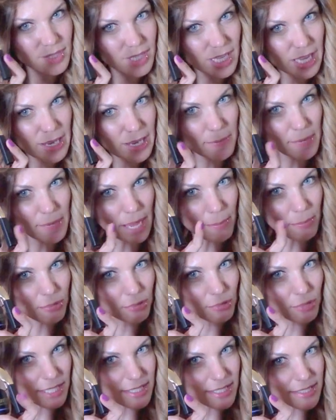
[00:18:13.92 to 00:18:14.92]
And I'm not
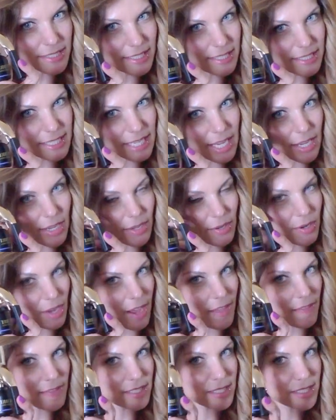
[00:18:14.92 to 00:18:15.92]
pressing down
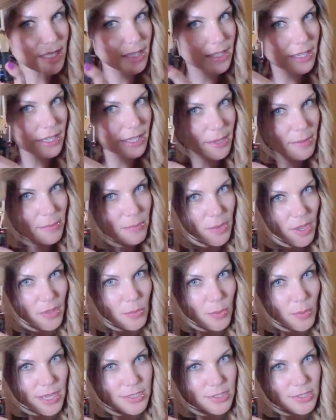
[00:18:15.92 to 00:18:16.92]
on this clamp,
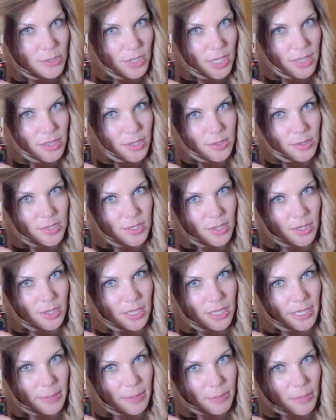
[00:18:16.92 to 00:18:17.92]
otherwise you'll get those little
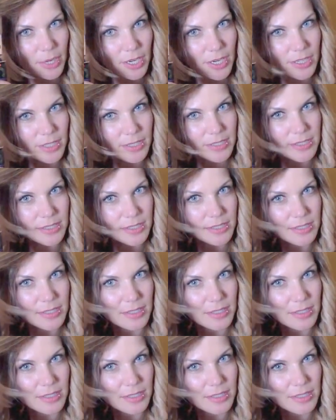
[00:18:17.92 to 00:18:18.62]
clamp marks.